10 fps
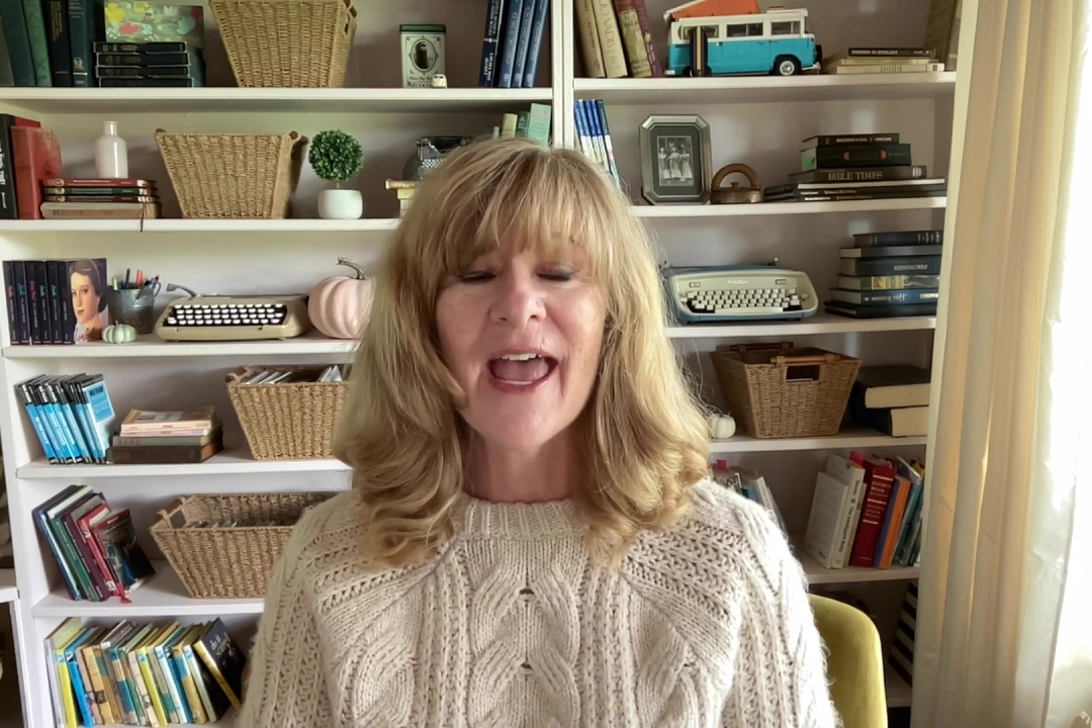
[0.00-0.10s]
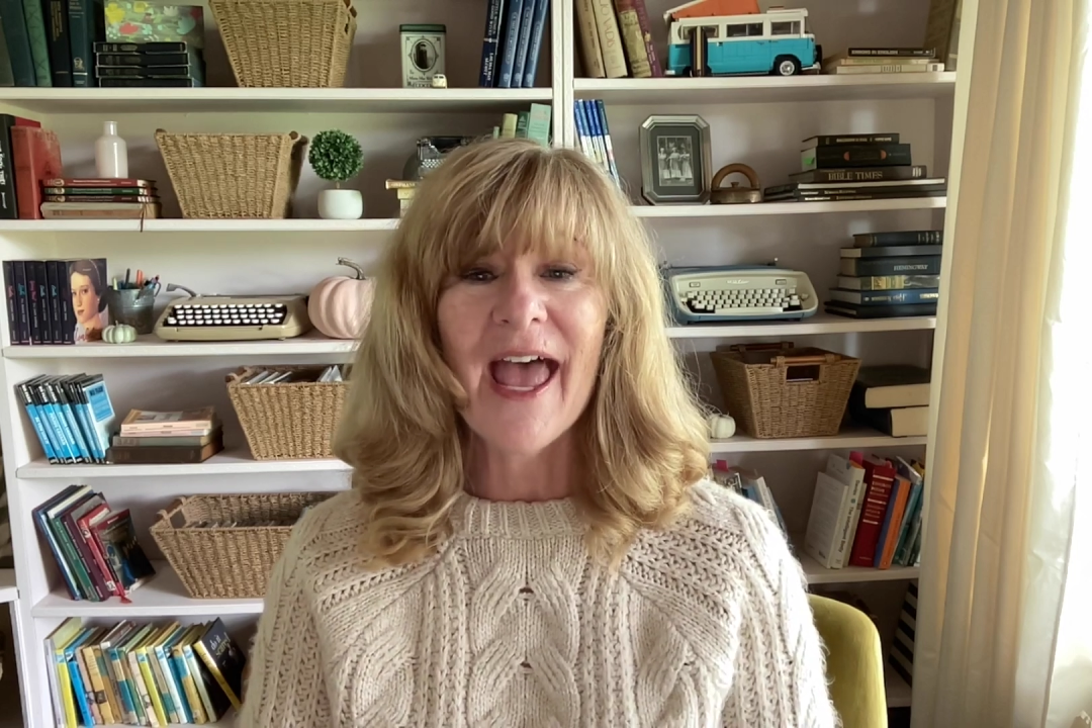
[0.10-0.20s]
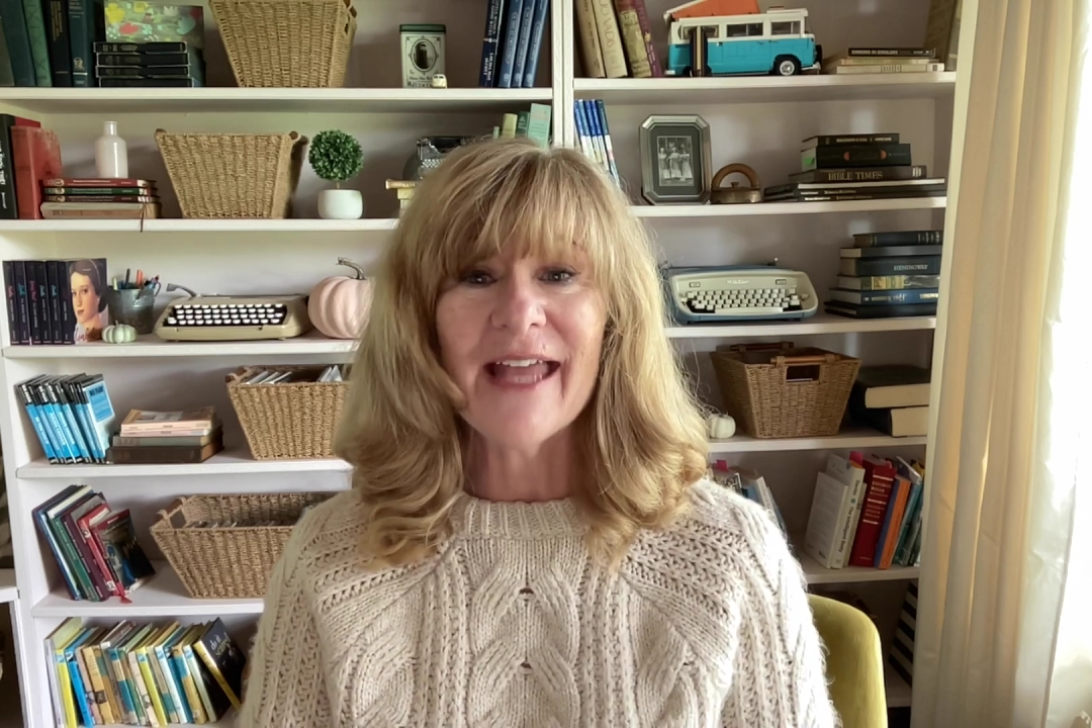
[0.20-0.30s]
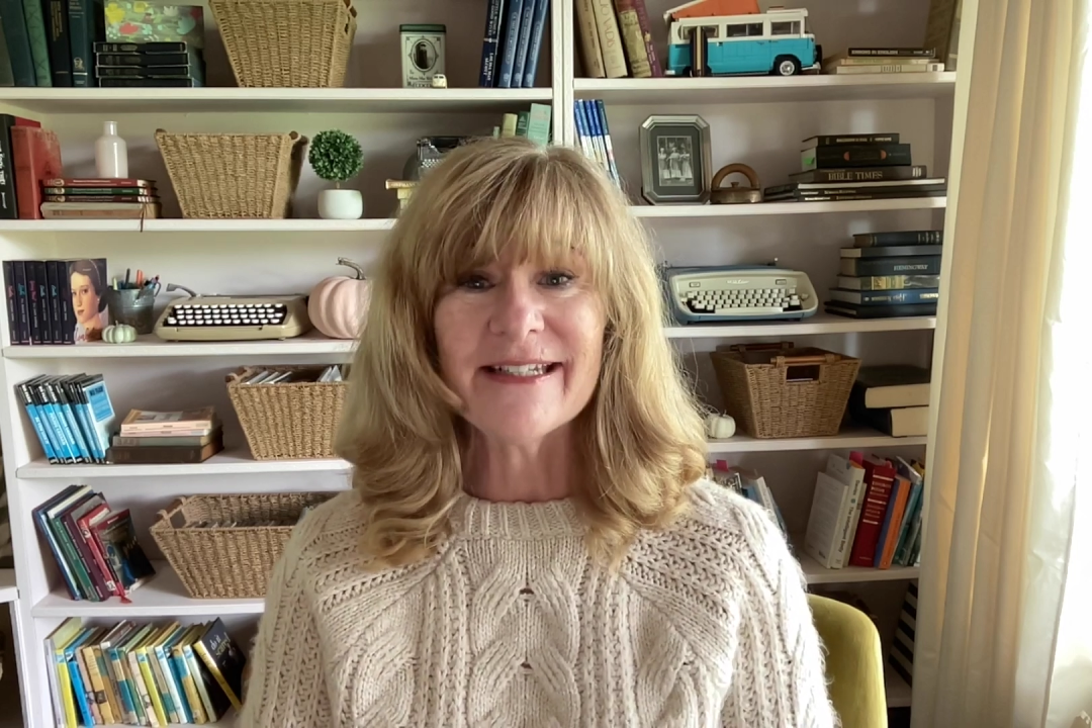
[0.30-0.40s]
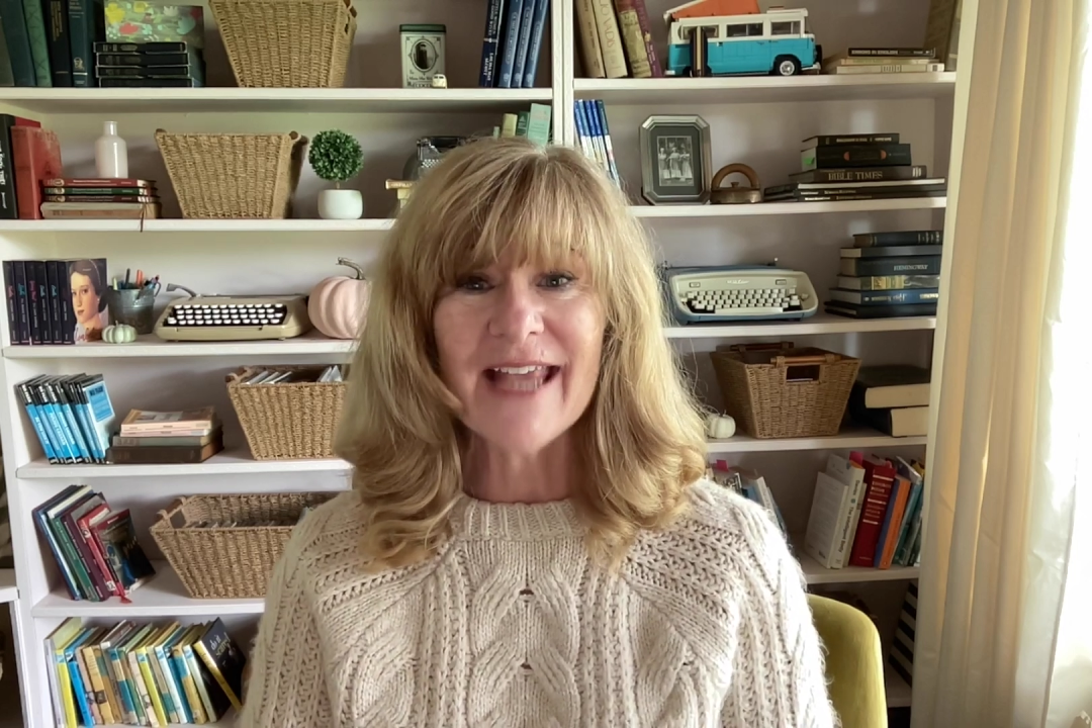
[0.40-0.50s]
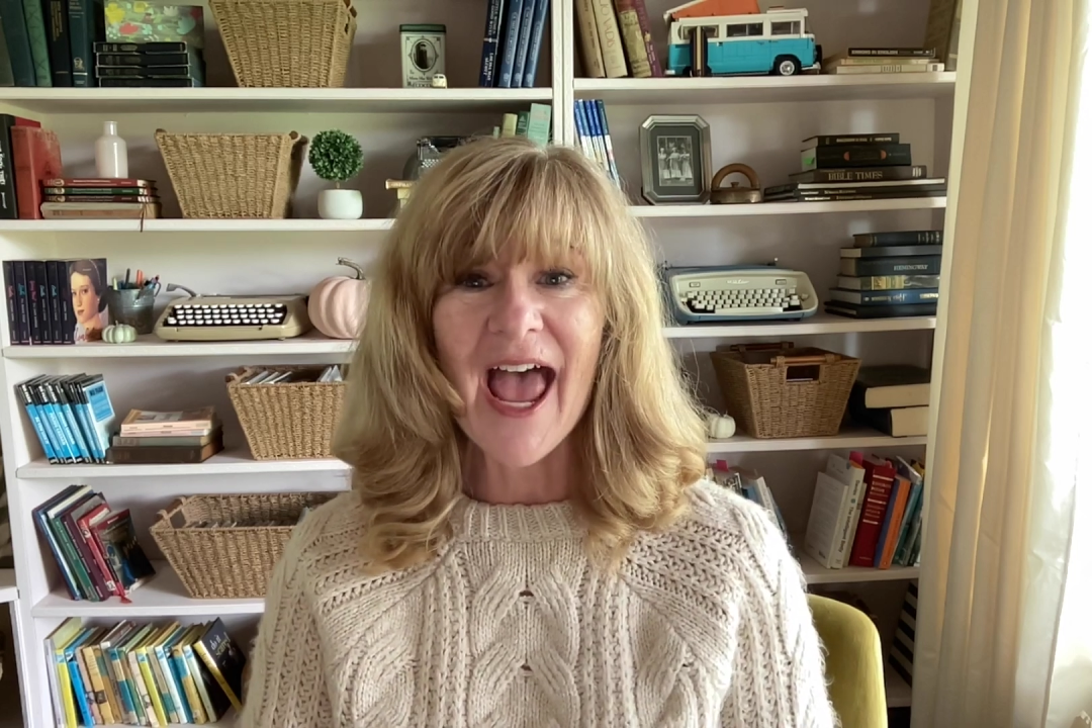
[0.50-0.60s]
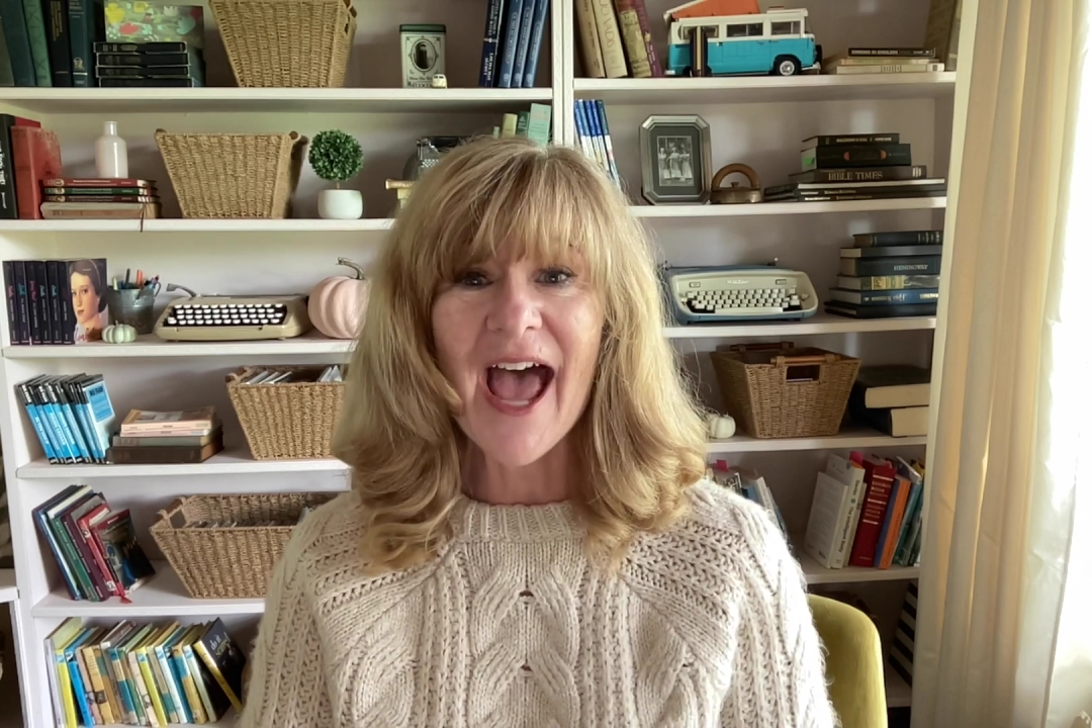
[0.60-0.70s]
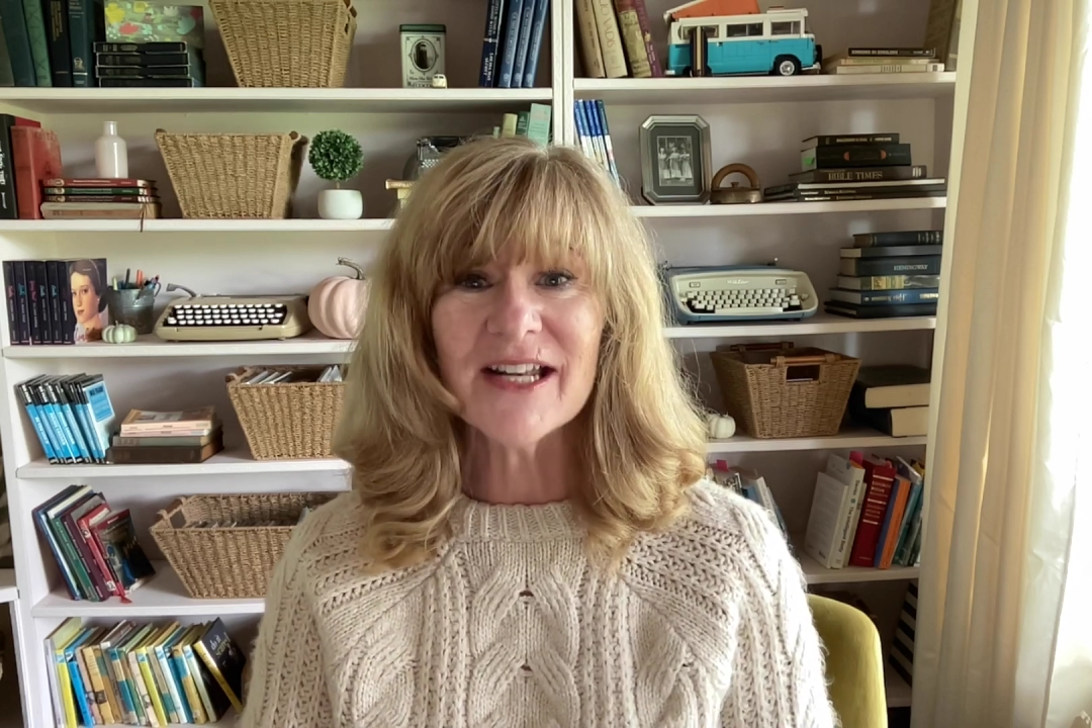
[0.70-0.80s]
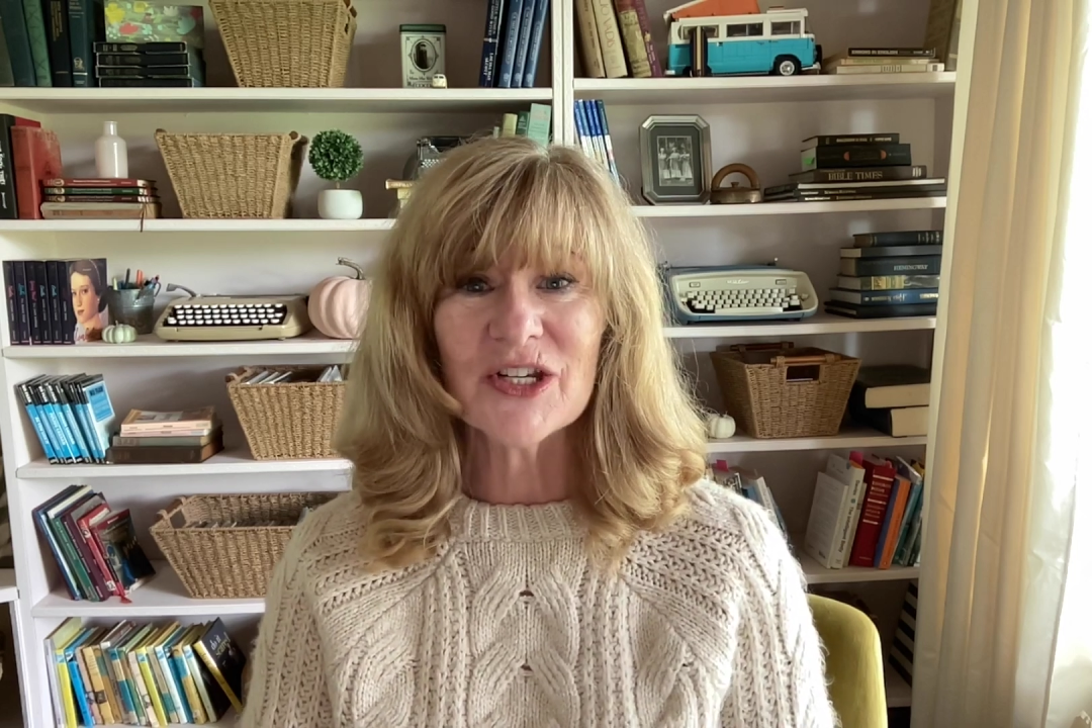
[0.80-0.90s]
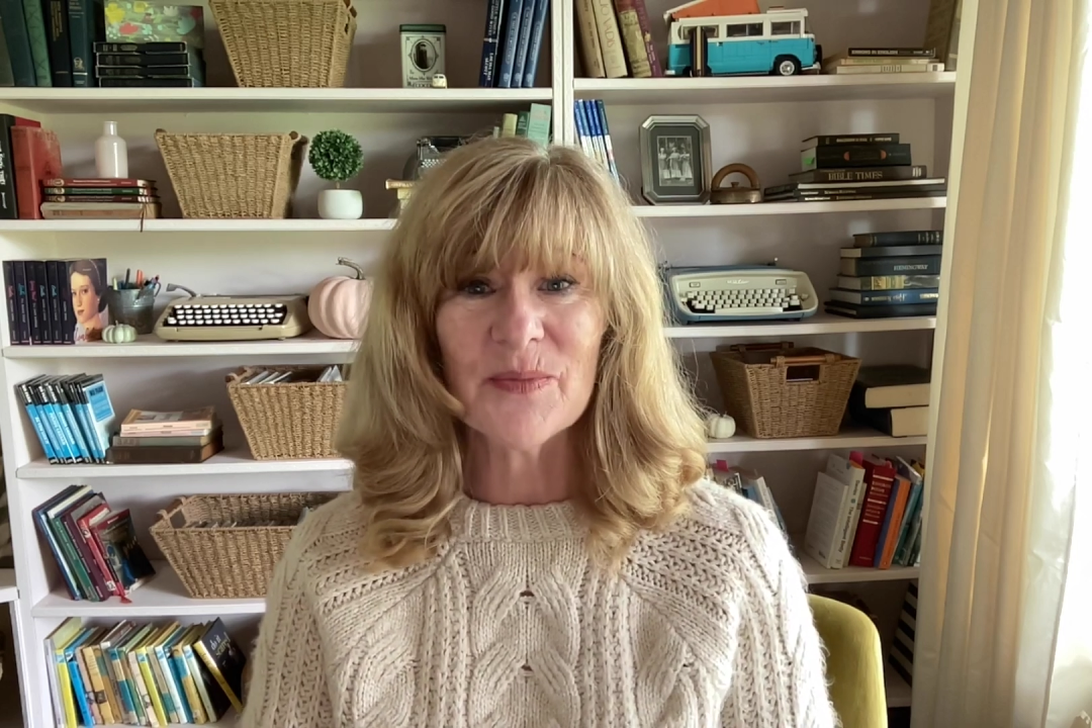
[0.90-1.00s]

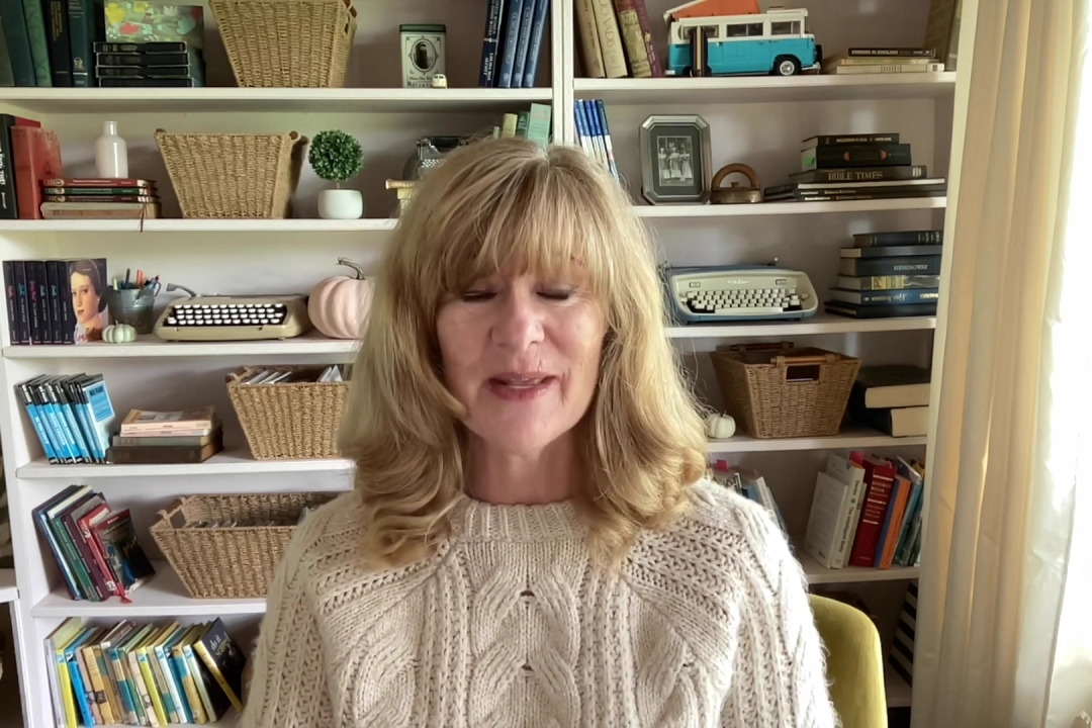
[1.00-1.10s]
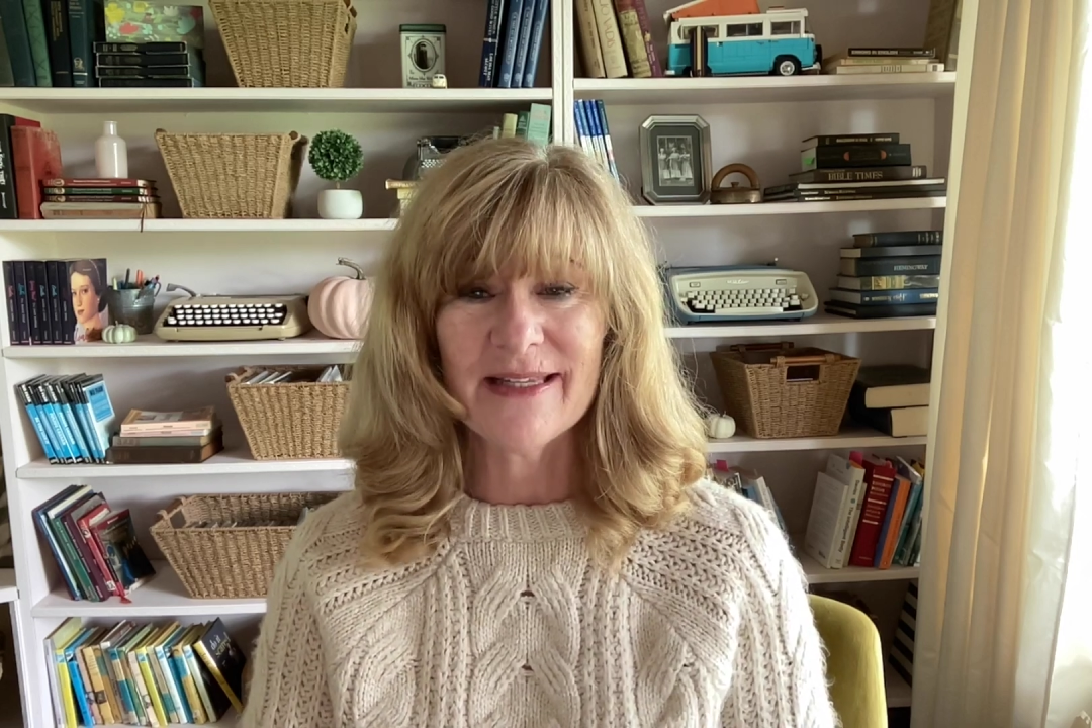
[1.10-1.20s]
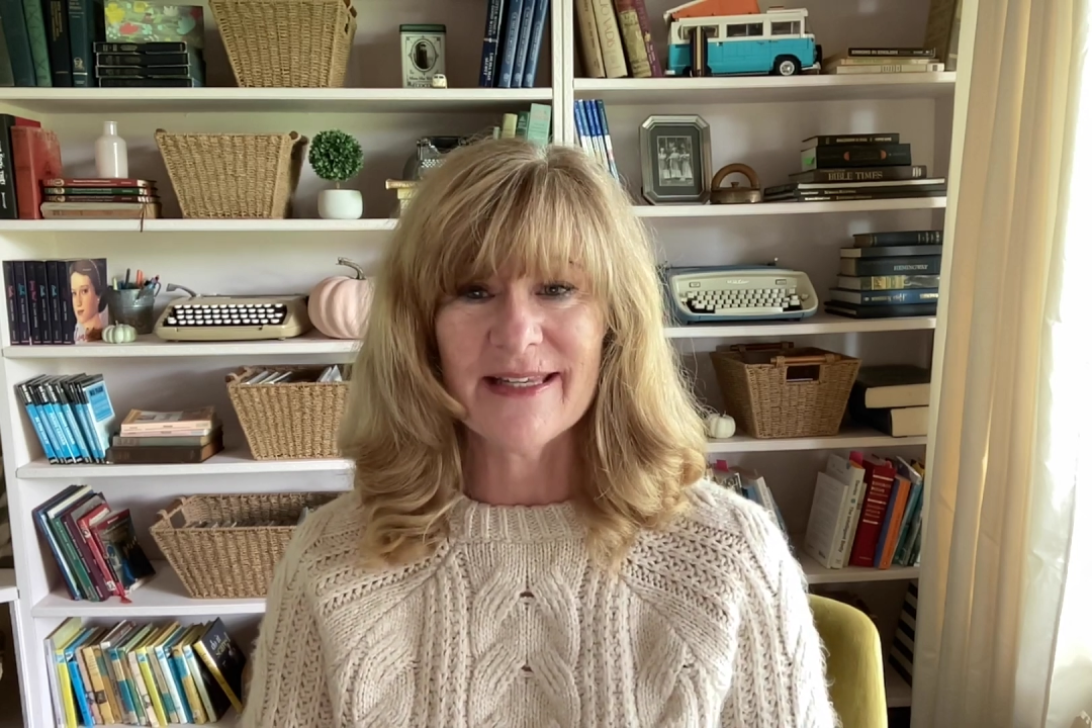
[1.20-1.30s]
attachment